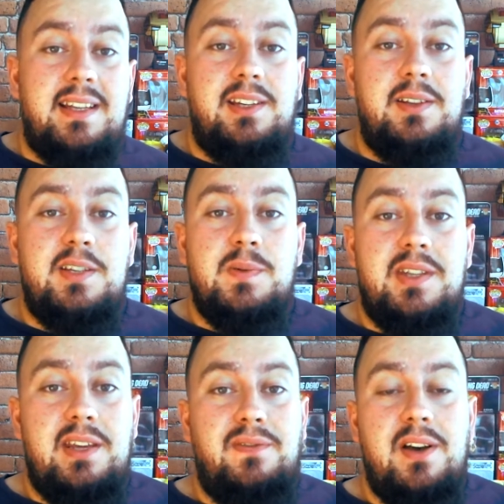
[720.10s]
thank you. This
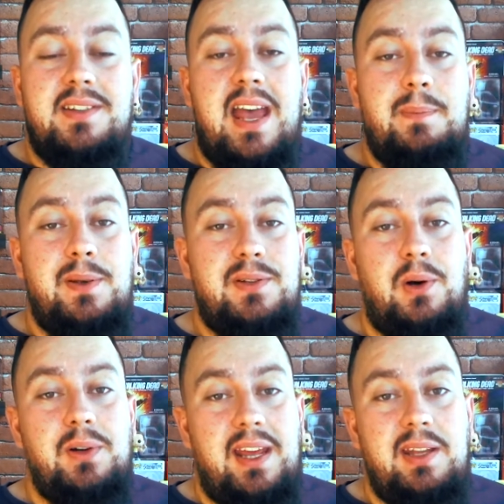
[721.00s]
was the first
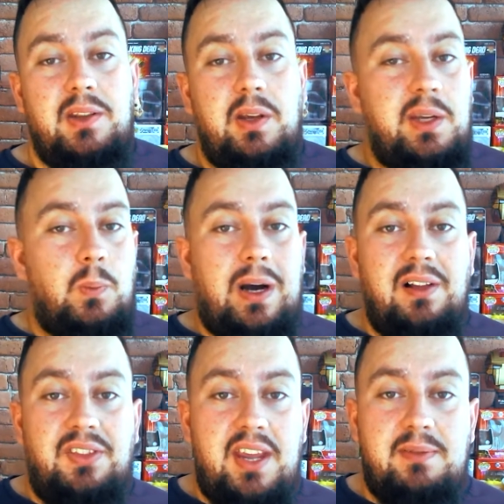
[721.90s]
episode in the
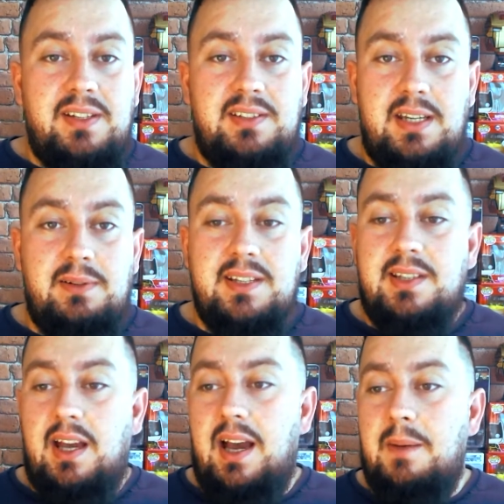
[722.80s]
Wild Theories
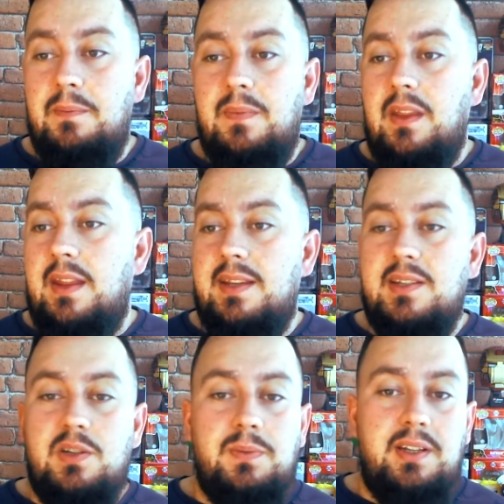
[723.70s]
series. This
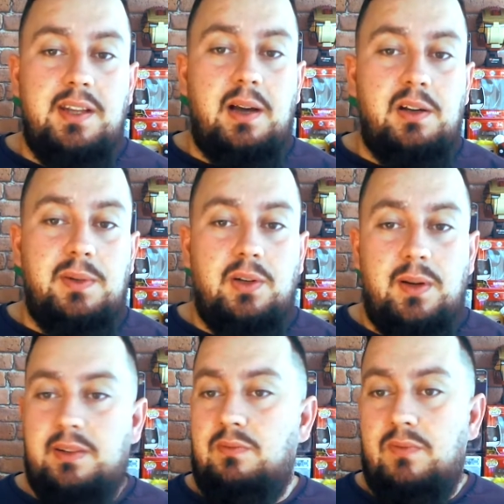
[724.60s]
is something that I'm going to be
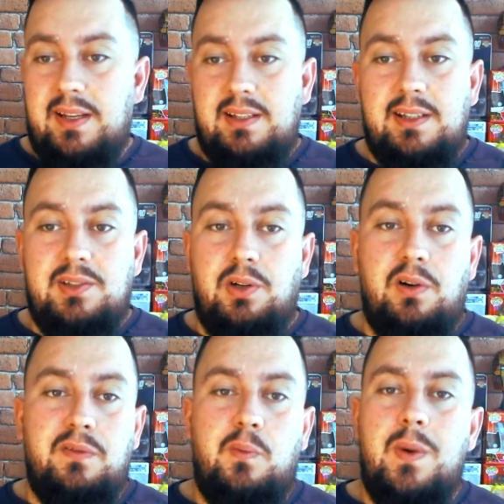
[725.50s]
doing regularly,
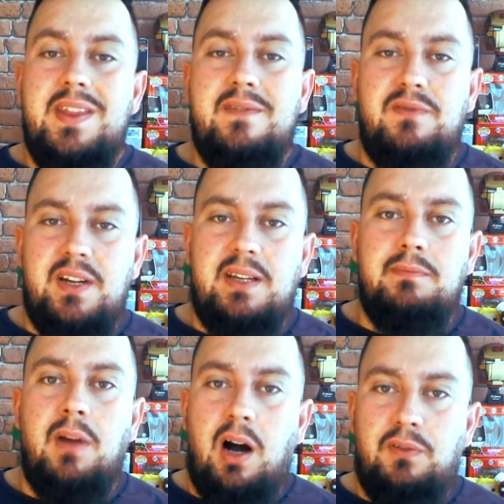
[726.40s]
sort of with every
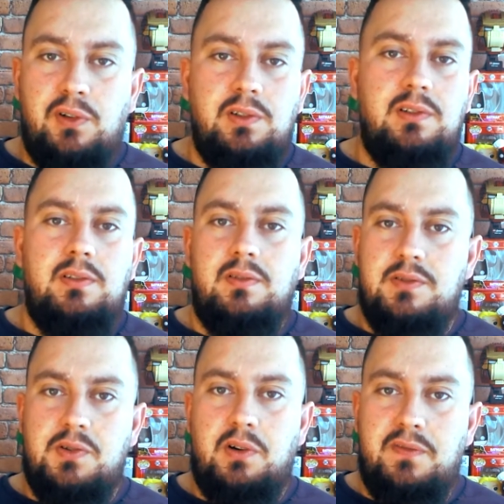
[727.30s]
Marvel
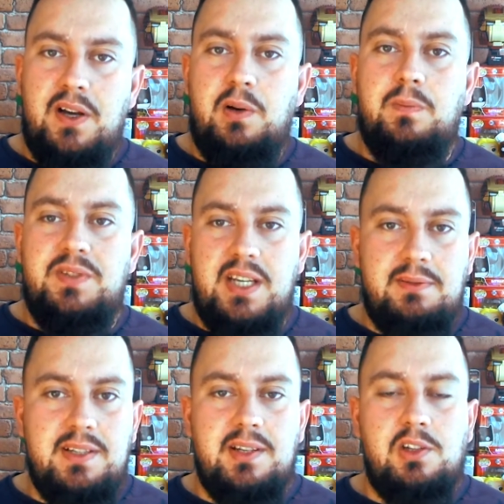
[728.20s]
sort of film
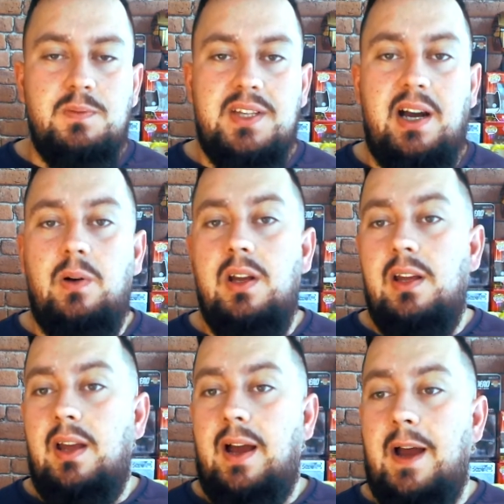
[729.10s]
series that comes out.
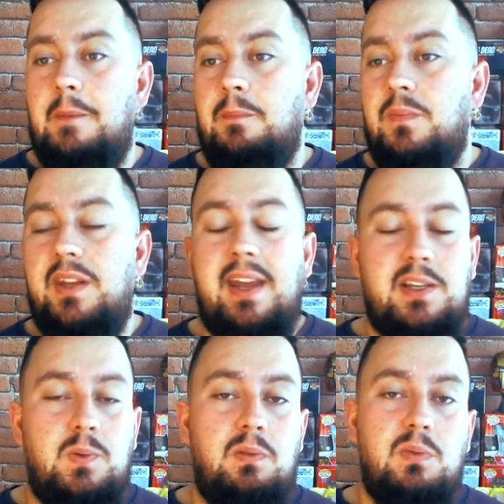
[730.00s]
The
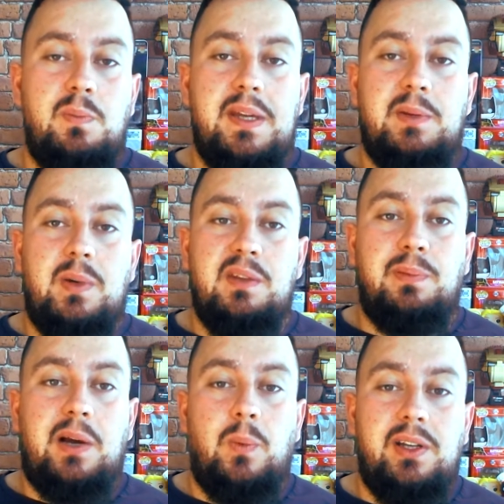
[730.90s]
next one will be with
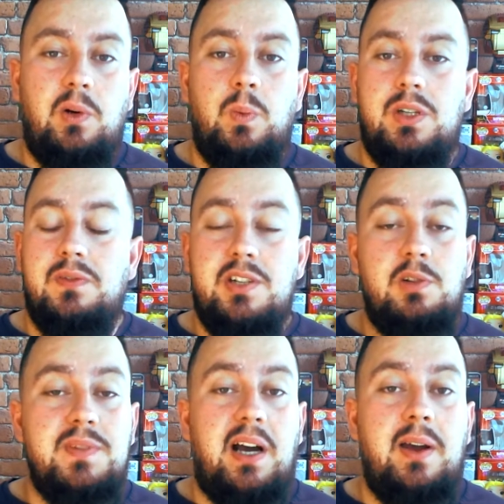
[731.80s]
Black Widow, which obviously
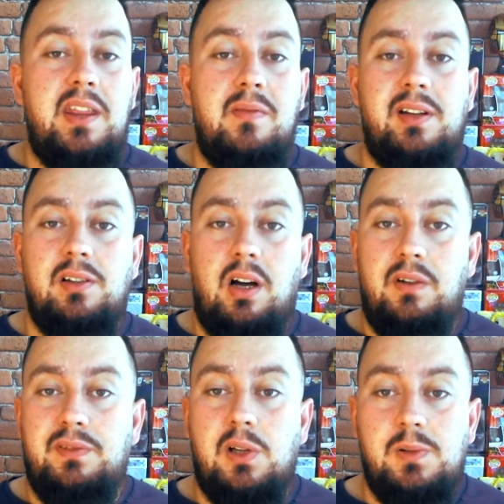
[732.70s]
comes out in the middle
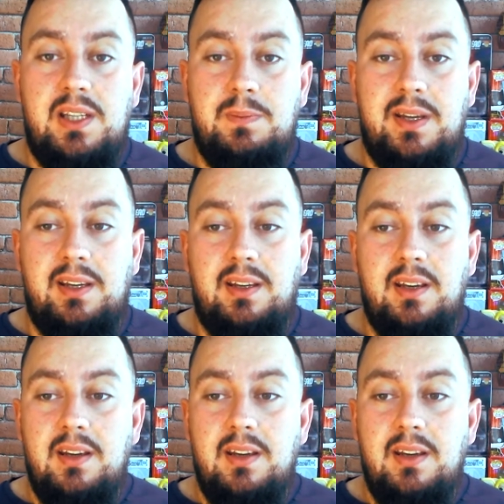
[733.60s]
of Loki being